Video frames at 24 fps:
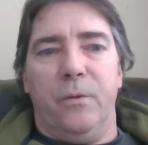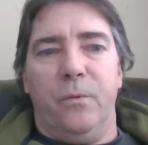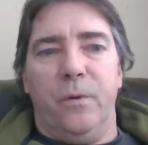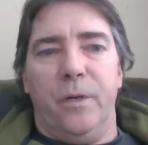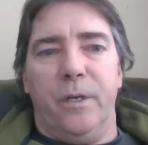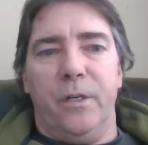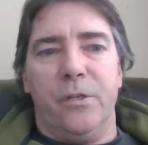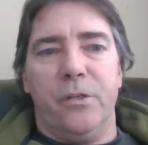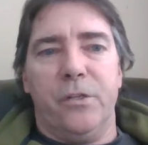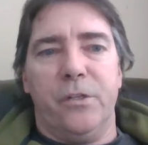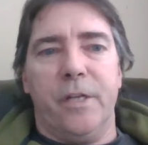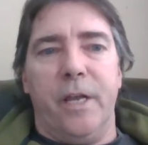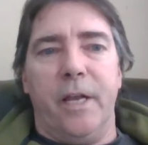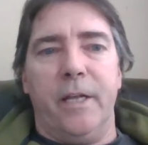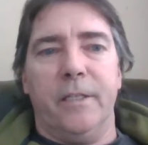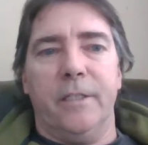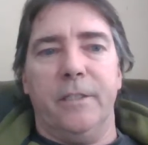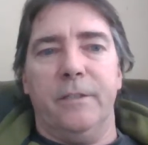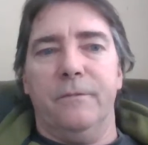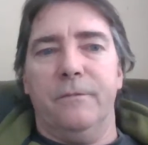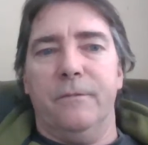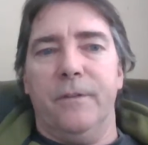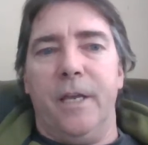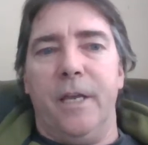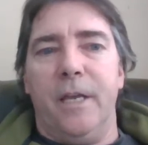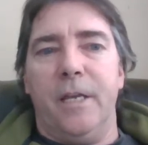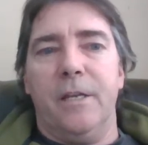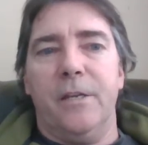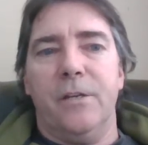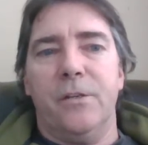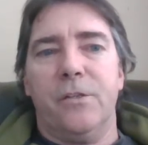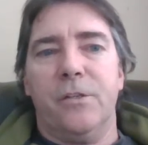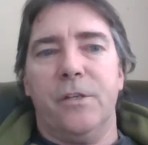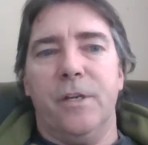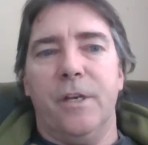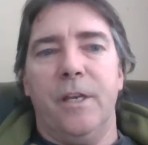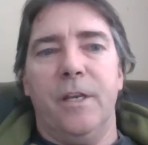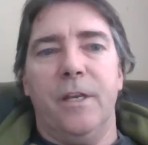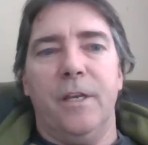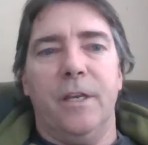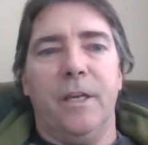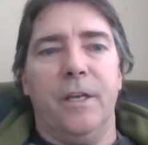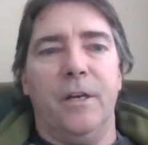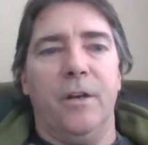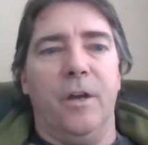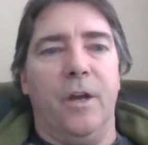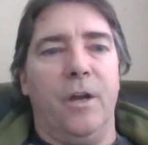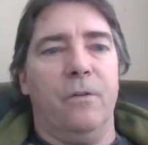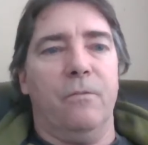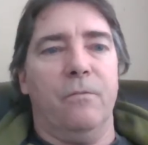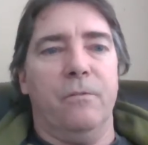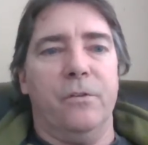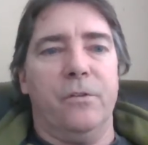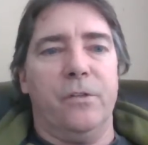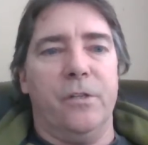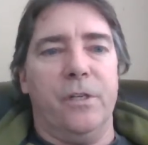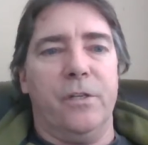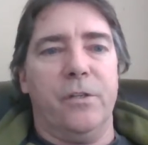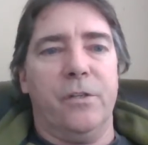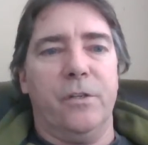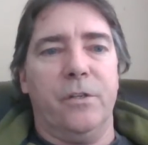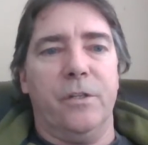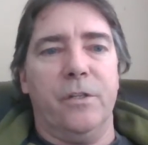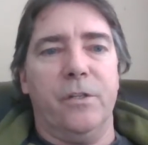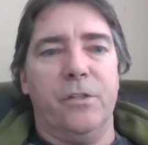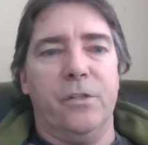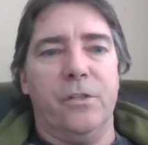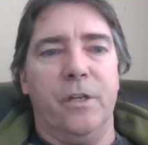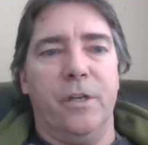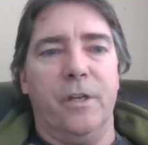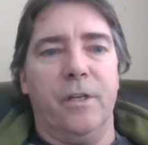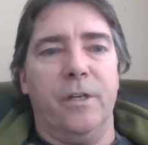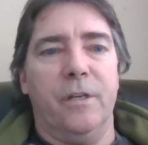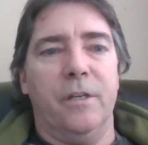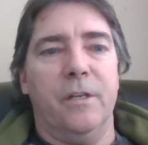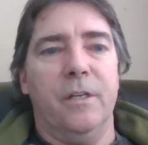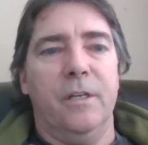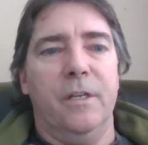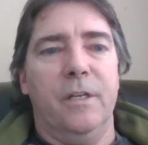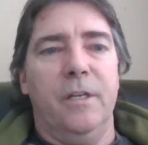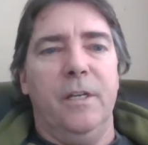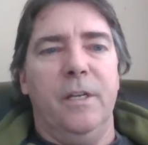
when a silent vacancy cannot resist the sun,